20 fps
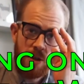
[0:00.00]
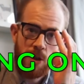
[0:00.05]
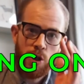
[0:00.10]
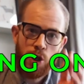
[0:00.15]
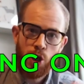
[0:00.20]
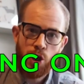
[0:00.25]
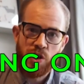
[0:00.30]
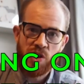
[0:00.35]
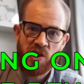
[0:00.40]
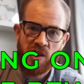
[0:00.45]

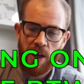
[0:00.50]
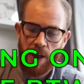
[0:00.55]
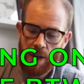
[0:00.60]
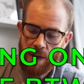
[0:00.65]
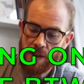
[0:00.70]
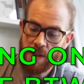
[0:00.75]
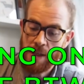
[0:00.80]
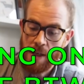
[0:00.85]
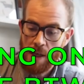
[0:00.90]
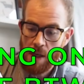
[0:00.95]
Good
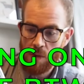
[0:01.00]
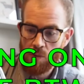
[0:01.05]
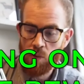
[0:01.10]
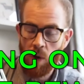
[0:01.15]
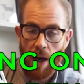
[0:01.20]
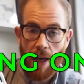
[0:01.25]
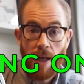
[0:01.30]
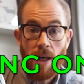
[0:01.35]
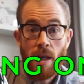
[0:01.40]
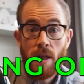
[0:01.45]
start.
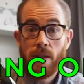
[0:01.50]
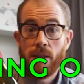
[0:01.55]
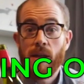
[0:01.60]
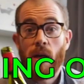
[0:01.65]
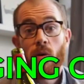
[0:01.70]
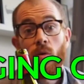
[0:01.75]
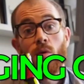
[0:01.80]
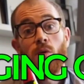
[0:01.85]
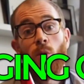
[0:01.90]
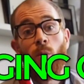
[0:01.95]
Right,
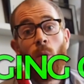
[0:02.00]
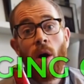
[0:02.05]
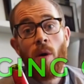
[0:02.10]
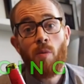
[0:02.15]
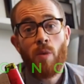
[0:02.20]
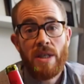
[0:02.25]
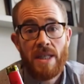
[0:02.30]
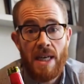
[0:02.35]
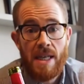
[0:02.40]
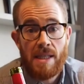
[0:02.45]
so the wine
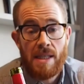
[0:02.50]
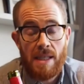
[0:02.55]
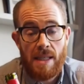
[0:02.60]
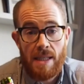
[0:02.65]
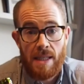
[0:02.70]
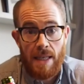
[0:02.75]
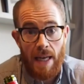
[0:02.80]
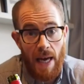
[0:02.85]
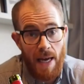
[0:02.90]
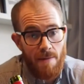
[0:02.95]
we're tasting
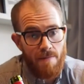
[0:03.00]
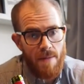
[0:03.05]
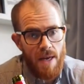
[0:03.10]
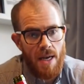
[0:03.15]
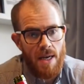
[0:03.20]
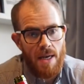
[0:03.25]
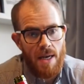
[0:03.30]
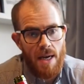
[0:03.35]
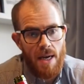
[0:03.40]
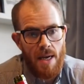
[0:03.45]
today
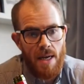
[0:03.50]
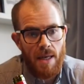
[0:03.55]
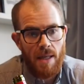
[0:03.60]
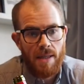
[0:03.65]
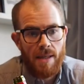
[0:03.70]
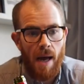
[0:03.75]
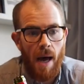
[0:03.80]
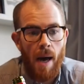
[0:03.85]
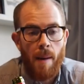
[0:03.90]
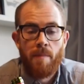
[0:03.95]

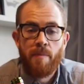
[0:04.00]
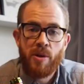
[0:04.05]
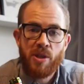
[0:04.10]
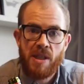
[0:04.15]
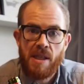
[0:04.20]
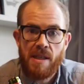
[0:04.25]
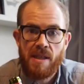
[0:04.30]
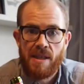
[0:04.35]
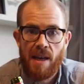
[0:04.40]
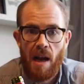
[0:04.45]
is
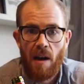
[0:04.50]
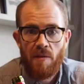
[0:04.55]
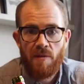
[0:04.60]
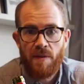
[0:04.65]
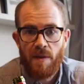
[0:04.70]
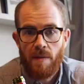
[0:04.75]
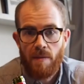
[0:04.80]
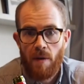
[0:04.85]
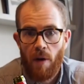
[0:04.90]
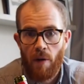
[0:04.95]
Petit
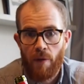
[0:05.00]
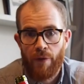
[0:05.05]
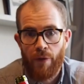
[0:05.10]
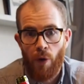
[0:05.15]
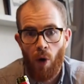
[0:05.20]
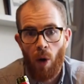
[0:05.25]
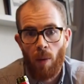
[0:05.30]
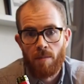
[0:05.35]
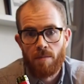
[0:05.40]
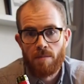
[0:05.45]
SELVE
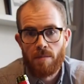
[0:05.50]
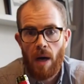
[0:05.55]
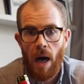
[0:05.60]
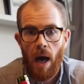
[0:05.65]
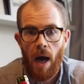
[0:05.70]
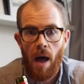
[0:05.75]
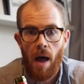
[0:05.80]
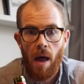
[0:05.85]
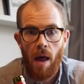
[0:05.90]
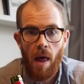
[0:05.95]
from
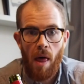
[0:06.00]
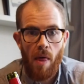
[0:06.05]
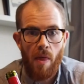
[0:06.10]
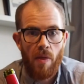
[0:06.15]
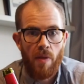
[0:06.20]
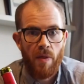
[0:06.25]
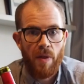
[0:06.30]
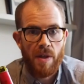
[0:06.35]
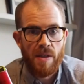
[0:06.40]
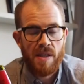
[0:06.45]

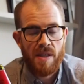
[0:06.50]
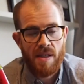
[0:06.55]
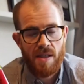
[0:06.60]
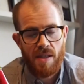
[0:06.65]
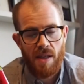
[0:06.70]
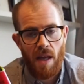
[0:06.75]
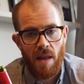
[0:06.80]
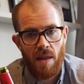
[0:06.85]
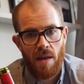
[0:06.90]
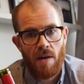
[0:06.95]
the
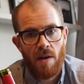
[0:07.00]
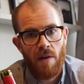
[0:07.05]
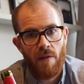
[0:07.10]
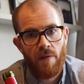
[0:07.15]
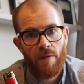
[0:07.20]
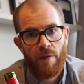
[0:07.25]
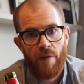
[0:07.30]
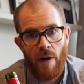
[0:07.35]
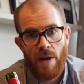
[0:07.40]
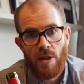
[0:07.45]
southern
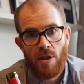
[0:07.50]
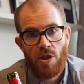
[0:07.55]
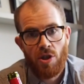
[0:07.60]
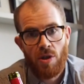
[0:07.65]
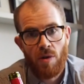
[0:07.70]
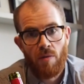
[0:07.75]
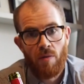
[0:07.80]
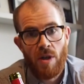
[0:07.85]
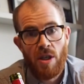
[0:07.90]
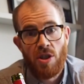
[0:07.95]

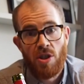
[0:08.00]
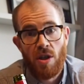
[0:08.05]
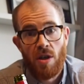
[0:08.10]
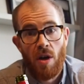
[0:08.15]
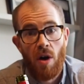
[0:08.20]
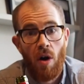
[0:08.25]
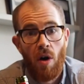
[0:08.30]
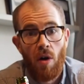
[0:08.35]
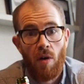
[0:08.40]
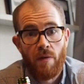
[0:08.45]
French region
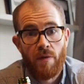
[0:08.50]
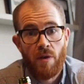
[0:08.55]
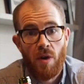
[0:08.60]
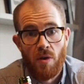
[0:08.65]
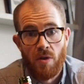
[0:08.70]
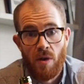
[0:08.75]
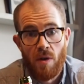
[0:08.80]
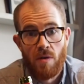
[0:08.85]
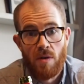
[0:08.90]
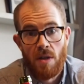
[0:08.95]
of
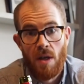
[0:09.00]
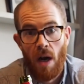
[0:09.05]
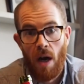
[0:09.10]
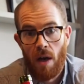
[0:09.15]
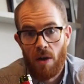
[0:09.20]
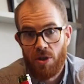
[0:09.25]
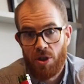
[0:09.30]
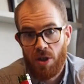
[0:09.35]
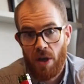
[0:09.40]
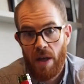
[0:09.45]
COTEAUX
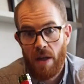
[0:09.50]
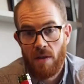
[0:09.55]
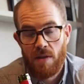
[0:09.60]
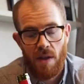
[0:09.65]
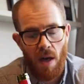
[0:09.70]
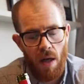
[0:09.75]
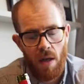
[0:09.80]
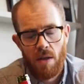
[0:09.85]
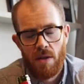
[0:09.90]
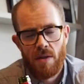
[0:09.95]

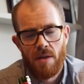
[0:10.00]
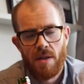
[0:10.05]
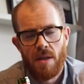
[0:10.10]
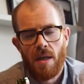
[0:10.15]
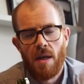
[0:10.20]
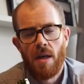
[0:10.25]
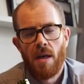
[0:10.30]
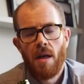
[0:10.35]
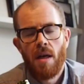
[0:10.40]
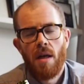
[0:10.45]

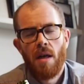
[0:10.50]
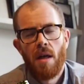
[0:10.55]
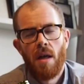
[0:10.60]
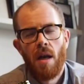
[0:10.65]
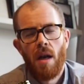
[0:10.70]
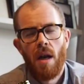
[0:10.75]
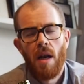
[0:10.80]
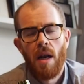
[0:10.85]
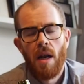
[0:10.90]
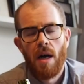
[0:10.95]
de
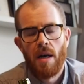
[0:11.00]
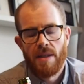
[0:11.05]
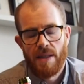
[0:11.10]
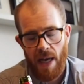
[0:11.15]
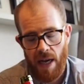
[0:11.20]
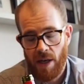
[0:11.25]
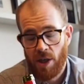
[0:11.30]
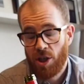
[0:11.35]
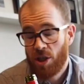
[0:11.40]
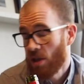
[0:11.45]

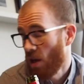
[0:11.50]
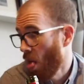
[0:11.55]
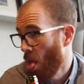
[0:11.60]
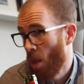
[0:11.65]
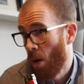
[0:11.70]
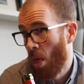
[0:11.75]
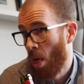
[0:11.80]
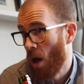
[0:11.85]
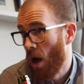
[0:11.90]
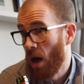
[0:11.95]

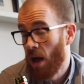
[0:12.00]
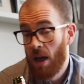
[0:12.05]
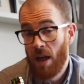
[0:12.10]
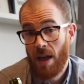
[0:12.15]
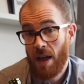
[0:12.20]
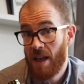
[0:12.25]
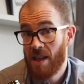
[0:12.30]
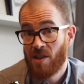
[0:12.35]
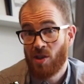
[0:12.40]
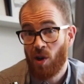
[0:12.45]
l'Ardèche.
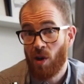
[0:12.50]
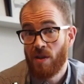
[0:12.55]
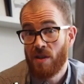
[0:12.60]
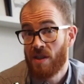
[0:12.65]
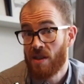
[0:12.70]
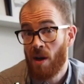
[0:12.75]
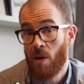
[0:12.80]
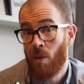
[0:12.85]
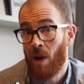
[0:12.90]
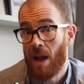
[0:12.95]
It's gone
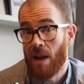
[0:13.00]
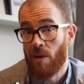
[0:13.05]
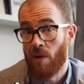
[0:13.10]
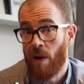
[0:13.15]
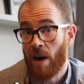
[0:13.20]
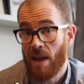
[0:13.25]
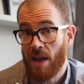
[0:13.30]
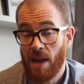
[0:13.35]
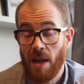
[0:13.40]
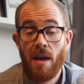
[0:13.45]
so well
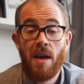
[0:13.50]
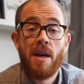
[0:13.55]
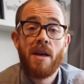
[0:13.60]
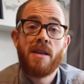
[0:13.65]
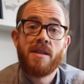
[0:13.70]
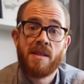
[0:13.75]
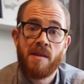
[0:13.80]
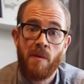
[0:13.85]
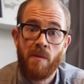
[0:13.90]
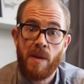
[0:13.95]
already.
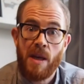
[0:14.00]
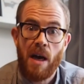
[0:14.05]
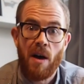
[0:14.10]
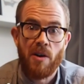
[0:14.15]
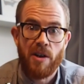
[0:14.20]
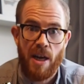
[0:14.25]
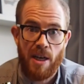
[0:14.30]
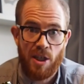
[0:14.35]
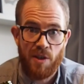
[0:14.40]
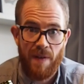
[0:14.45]
It's from the
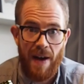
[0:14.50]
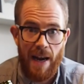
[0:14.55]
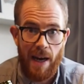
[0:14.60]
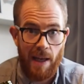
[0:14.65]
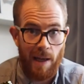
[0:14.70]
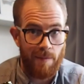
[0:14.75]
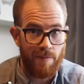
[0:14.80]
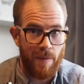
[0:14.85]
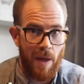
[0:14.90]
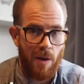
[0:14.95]
Ardèche
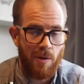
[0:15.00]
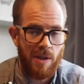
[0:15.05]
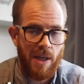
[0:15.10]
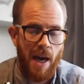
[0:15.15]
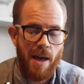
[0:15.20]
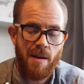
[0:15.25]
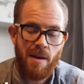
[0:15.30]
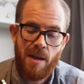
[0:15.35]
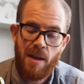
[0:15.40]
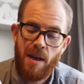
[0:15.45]
Valley,
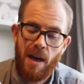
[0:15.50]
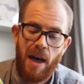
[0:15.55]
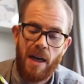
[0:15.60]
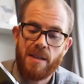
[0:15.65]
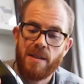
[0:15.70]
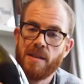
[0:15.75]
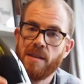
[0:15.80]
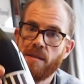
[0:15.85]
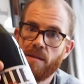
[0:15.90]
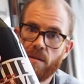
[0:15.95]
okay?
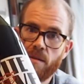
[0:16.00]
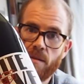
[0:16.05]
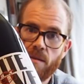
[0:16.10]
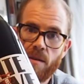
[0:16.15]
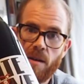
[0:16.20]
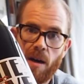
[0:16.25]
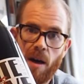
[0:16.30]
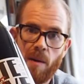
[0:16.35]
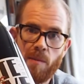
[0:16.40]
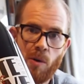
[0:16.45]
And
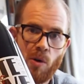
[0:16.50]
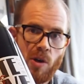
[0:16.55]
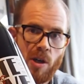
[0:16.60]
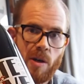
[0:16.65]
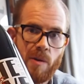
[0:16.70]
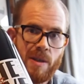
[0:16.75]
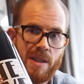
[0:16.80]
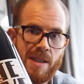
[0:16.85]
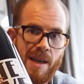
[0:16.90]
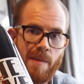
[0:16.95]
I'm not going
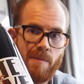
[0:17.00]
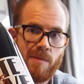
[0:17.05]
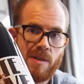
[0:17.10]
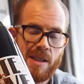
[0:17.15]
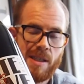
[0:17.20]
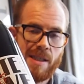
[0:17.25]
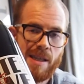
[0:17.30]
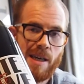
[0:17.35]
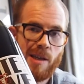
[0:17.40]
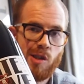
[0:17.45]
to attempt
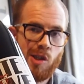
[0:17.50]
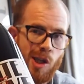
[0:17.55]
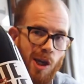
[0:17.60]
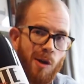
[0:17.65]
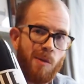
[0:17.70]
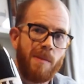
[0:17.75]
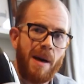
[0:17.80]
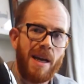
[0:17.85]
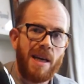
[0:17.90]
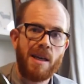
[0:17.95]
to say
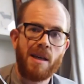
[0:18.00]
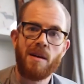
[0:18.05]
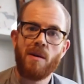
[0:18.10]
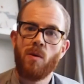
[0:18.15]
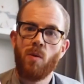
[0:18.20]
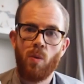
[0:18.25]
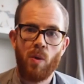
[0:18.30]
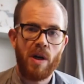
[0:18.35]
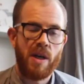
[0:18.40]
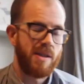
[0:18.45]
too many
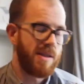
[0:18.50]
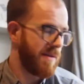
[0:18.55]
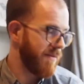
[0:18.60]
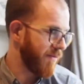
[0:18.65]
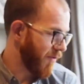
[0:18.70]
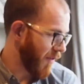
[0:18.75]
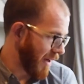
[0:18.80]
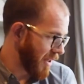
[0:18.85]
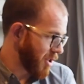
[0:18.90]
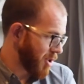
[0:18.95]
words in
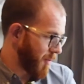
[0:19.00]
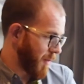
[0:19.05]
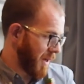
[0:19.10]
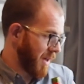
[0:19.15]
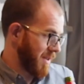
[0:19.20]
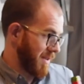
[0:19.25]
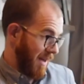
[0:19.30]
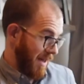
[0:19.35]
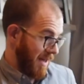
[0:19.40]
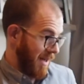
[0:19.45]
French
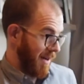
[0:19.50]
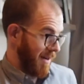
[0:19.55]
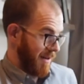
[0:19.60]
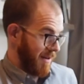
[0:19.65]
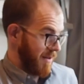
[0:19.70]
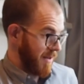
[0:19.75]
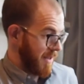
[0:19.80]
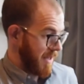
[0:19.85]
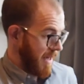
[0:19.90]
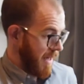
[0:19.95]
because I
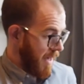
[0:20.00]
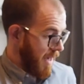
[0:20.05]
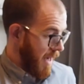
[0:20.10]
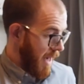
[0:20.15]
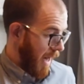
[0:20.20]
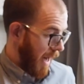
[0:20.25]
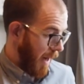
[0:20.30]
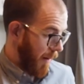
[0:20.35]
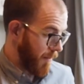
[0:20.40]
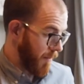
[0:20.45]
can't.
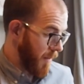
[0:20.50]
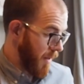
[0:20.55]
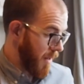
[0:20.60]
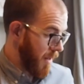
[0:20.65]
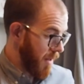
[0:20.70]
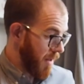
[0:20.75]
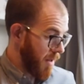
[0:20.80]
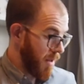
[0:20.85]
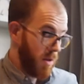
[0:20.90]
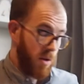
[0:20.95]

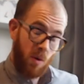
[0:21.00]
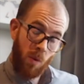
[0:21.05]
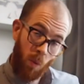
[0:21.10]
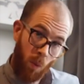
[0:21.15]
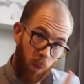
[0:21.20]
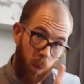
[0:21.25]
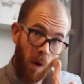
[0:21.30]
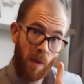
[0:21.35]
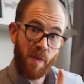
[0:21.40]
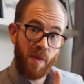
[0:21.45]

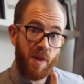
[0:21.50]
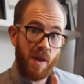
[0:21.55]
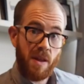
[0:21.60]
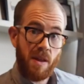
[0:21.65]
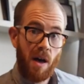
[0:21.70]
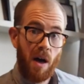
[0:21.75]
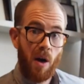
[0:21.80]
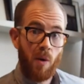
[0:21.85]
One thing that I